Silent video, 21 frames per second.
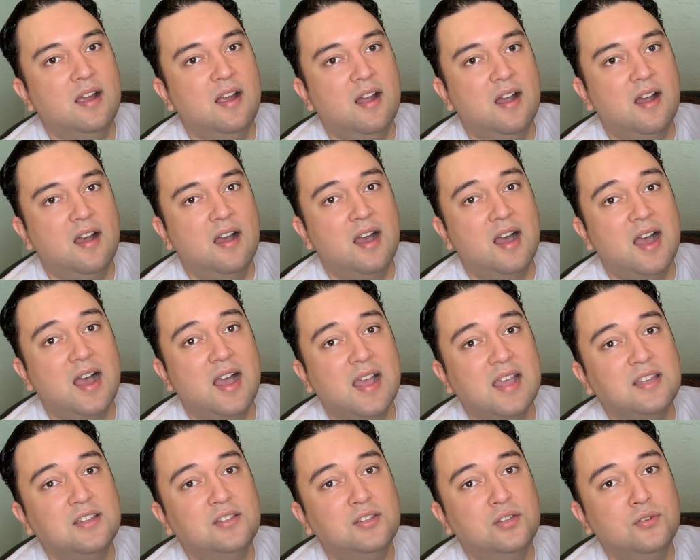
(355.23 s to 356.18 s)

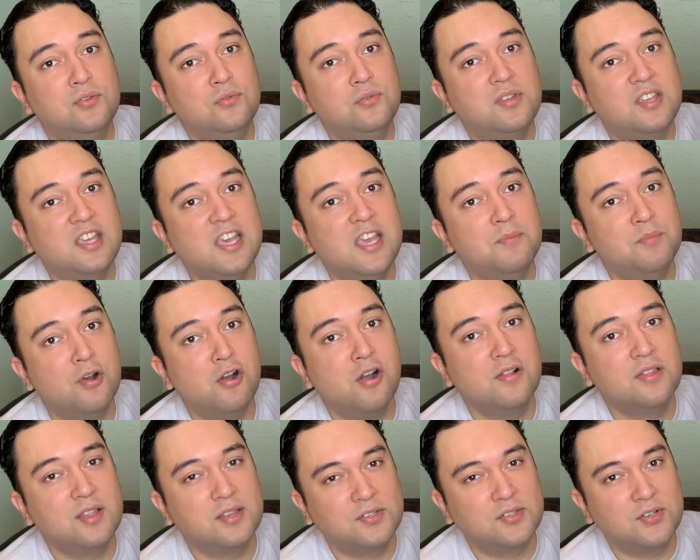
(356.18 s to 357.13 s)
I do keep
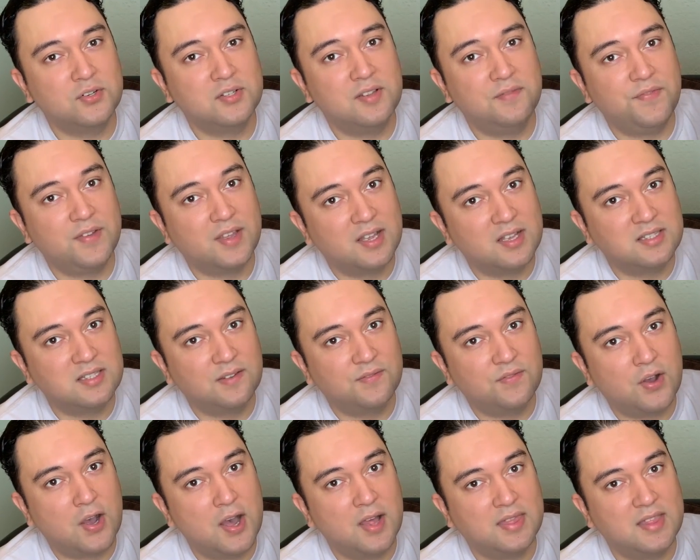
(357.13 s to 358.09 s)
all the certificates of
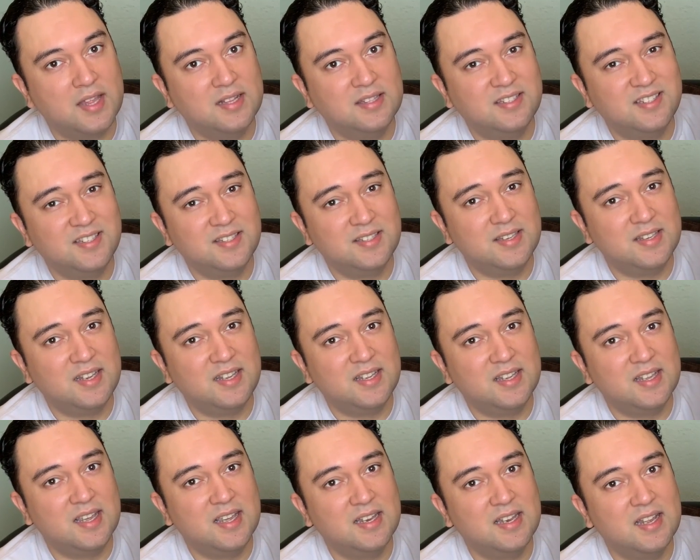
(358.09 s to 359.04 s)

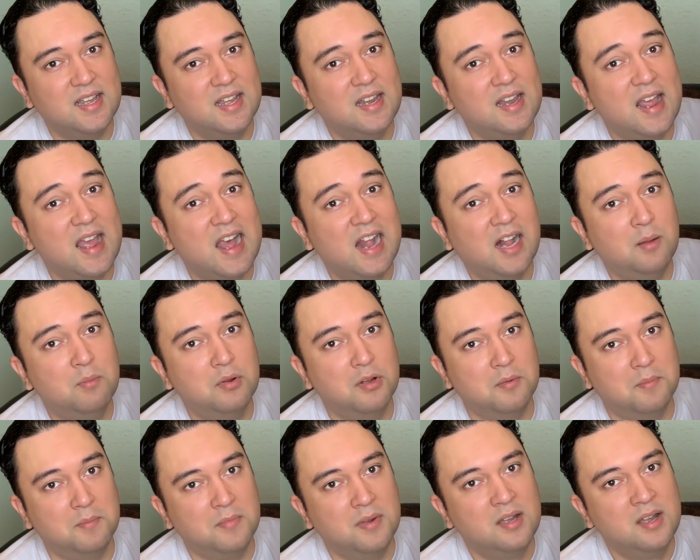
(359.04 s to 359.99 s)
authenticity in an
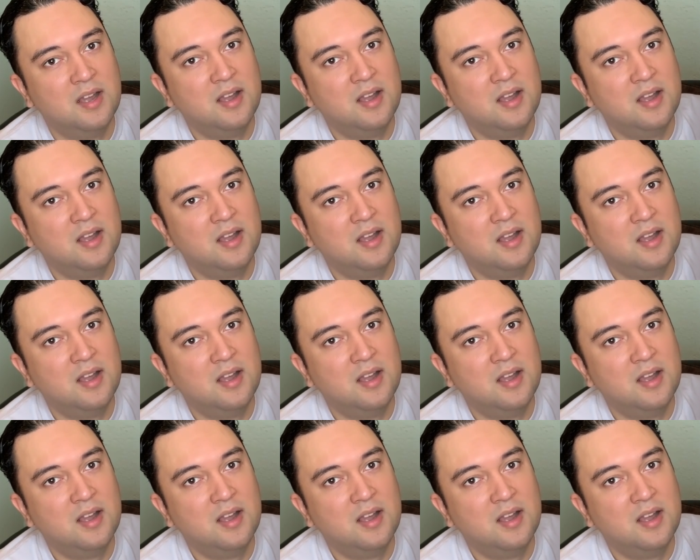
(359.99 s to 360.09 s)
album.